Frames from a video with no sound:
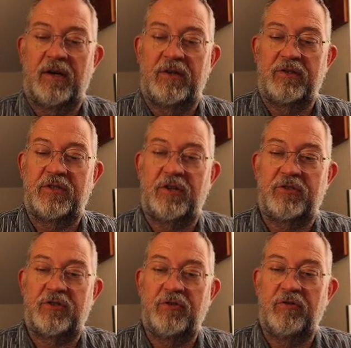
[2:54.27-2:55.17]
so
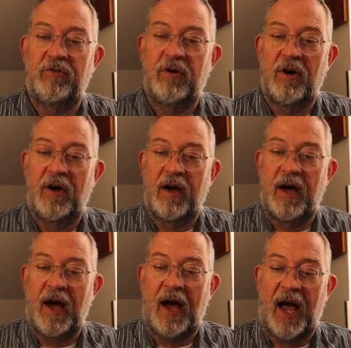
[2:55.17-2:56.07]
to a
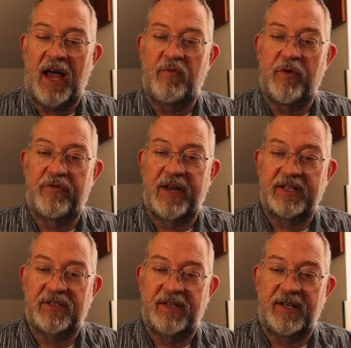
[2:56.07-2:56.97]
high
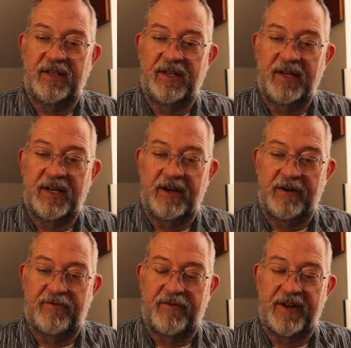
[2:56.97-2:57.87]
reflection in the near
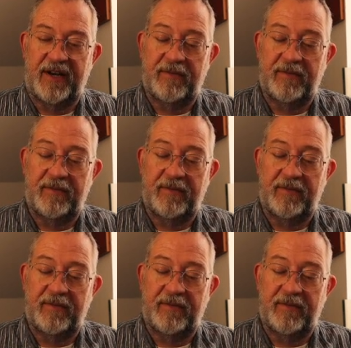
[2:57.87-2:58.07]
infrared.